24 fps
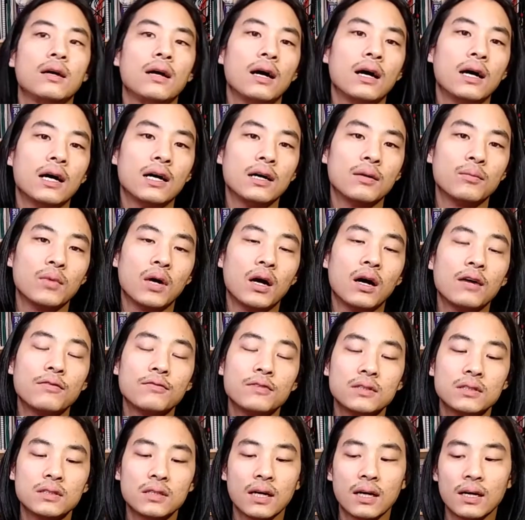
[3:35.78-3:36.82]

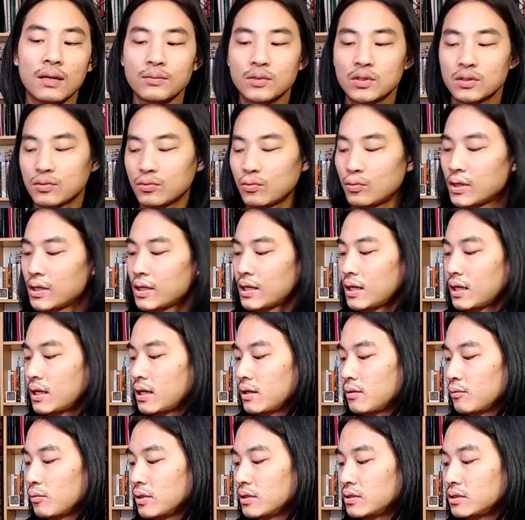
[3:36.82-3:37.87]
Oftentimes
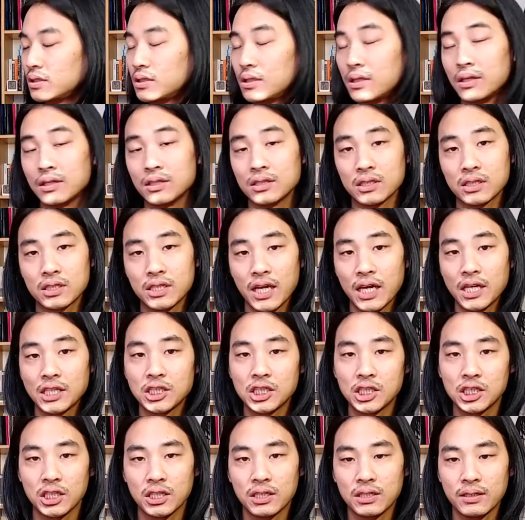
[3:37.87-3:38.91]
when there's
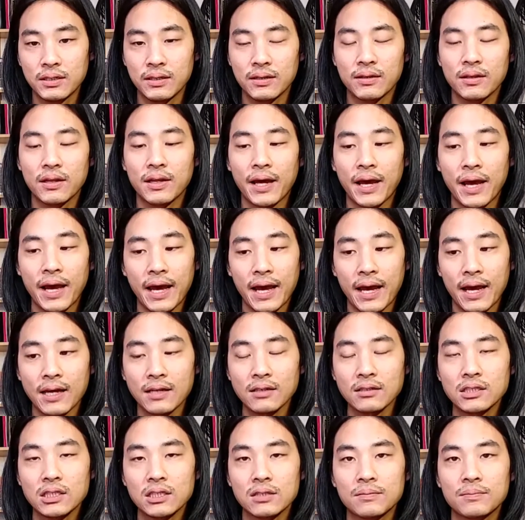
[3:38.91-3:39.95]
tension in the
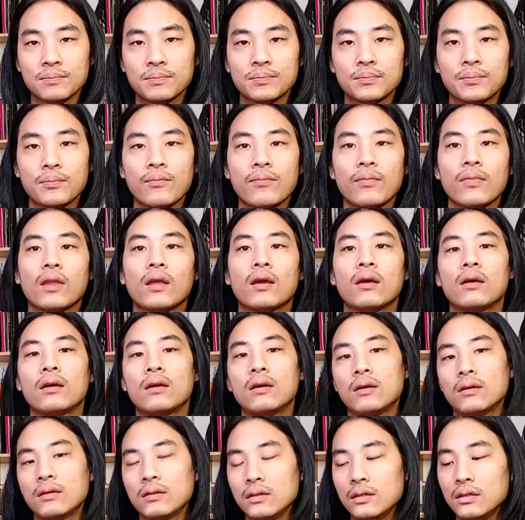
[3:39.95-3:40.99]
hand,
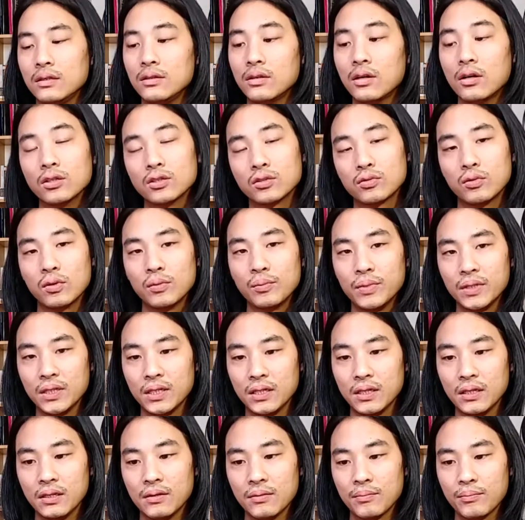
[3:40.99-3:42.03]
the notes will
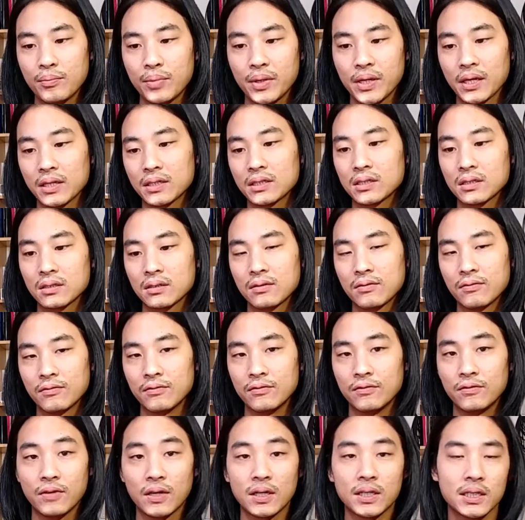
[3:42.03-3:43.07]
be picked
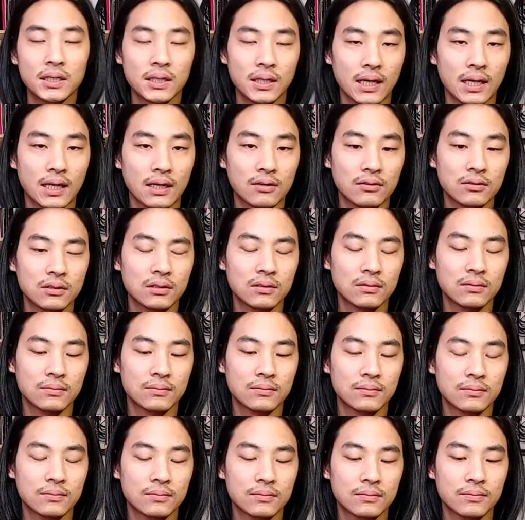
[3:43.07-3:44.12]
very loud.
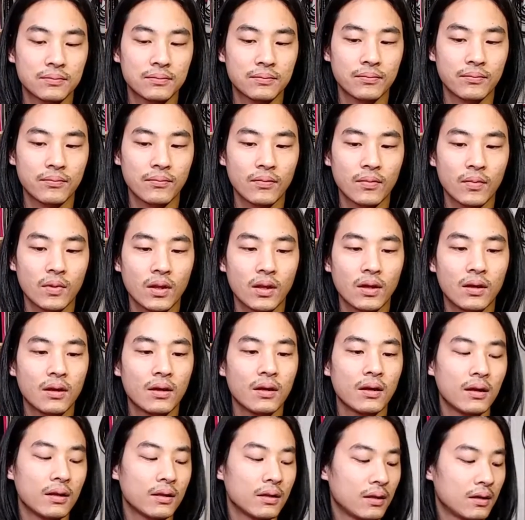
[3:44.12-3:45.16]

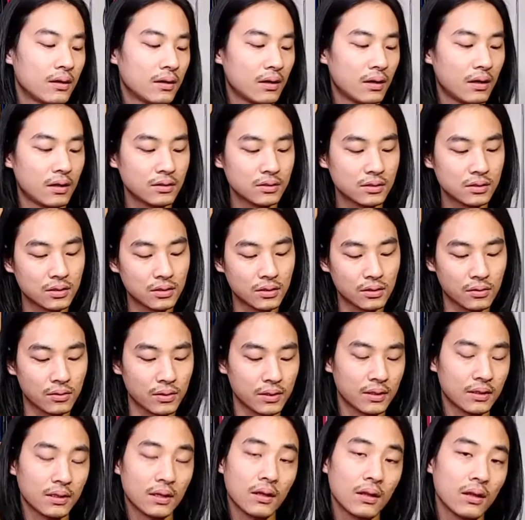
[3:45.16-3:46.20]
And then also
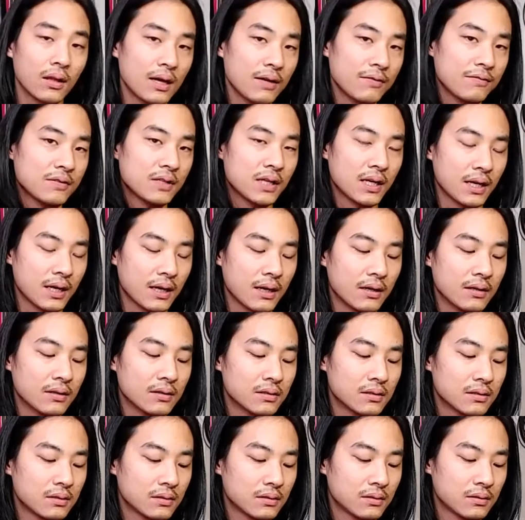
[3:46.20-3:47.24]
in the left
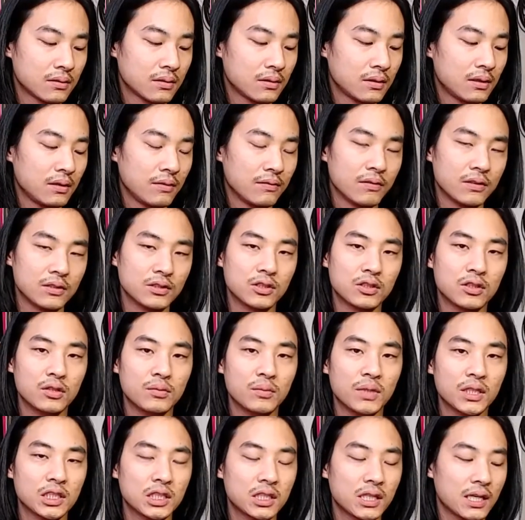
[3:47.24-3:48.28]
hand, there's too
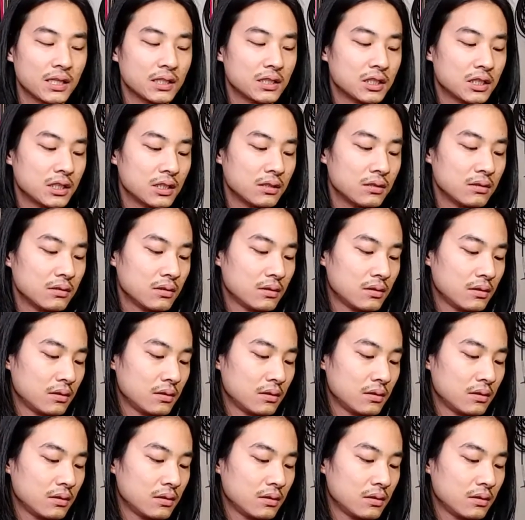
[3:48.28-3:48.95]
much tension,